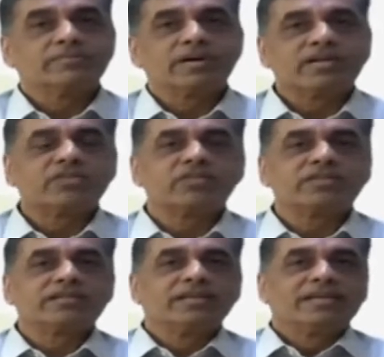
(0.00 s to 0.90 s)
March,
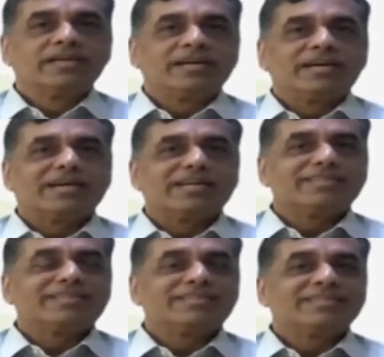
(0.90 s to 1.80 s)

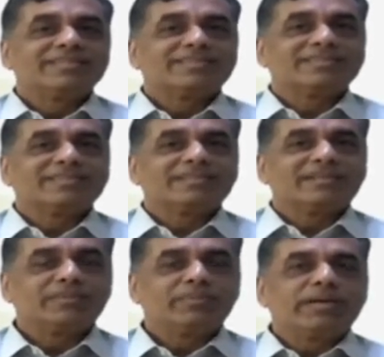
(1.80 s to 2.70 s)
and
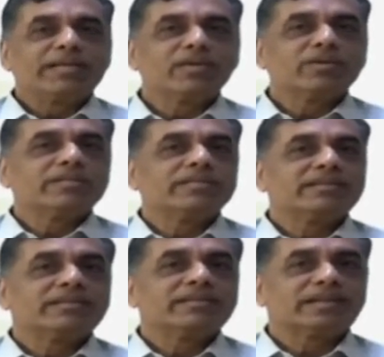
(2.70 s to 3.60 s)
depending on
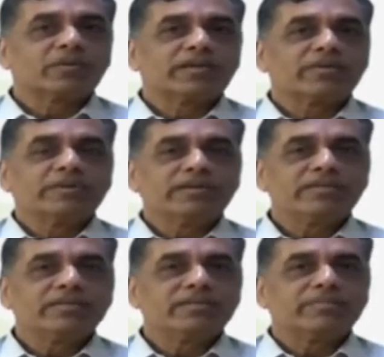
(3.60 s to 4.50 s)
the requirement,
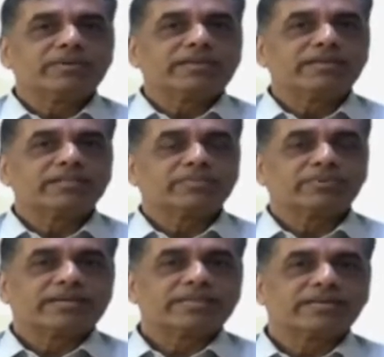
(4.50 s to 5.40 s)
depending on the
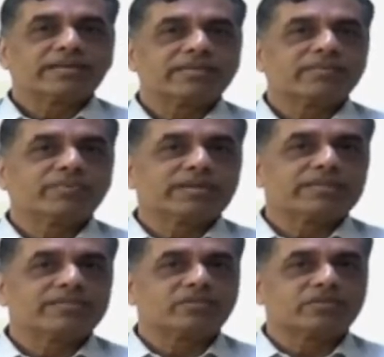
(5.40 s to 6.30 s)
price
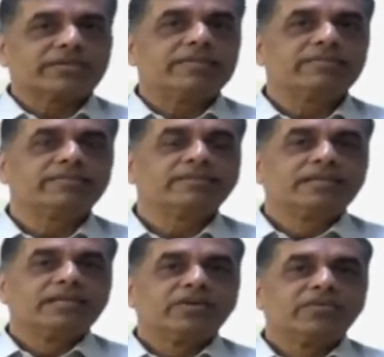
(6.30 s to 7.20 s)
trends,
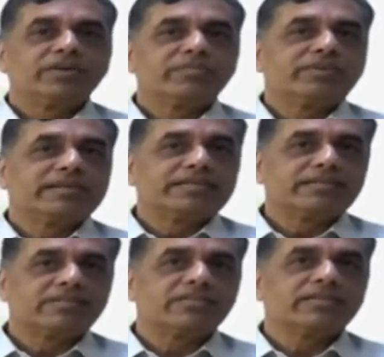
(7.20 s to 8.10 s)
we have been
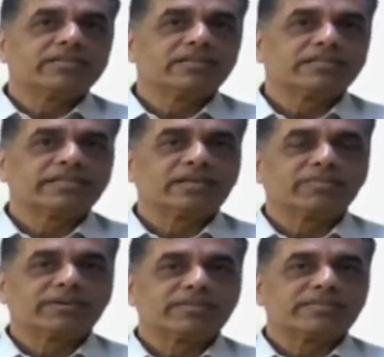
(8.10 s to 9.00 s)
adjusting our sale
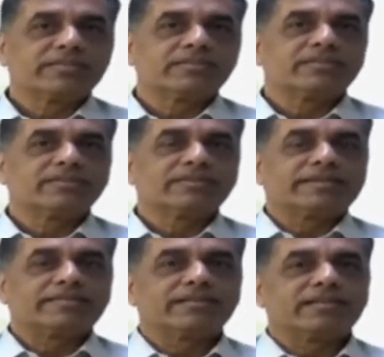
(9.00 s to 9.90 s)
prices and
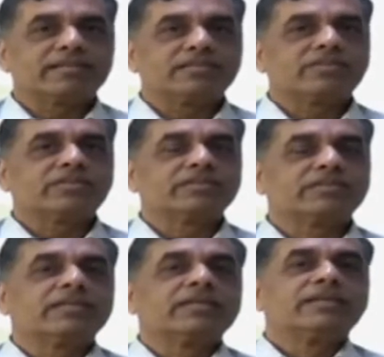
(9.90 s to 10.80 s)
net
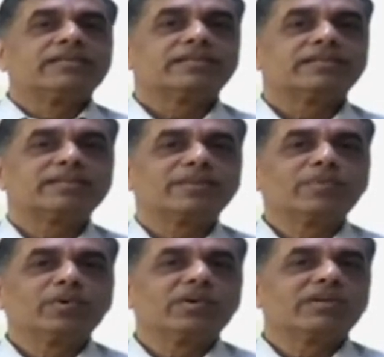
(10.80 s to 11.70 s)
realizations. There are some
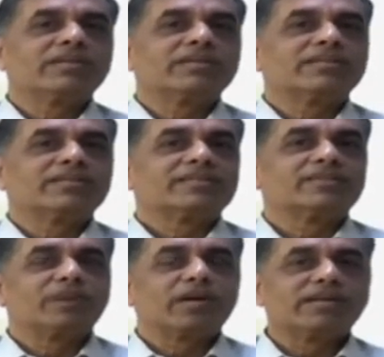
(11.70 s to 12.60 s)
more
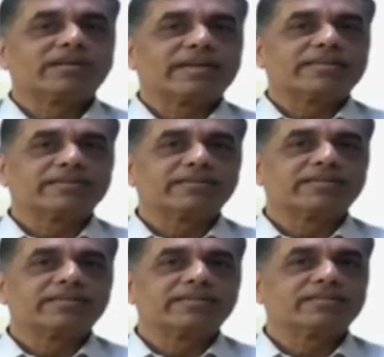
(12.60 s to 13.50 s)
smaller
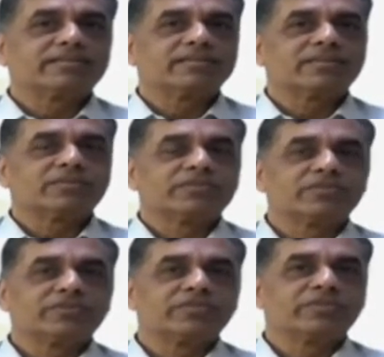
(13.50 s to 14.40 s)
categories which
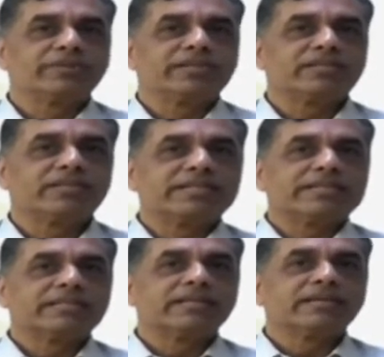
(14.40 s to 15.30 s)
we would be
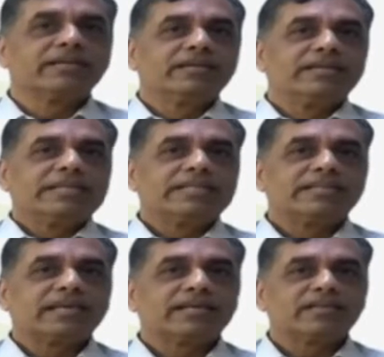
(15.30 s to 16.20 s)
undertaking in
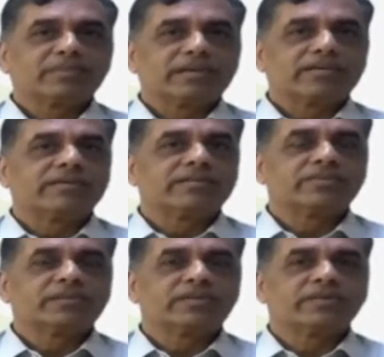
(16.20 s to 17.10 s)
select markets
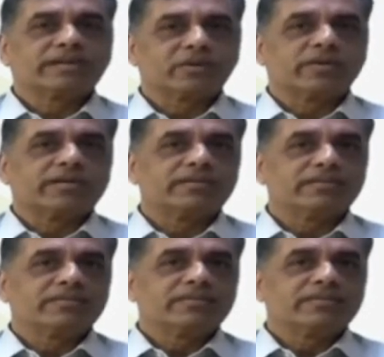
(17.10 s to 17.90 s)
wherever required.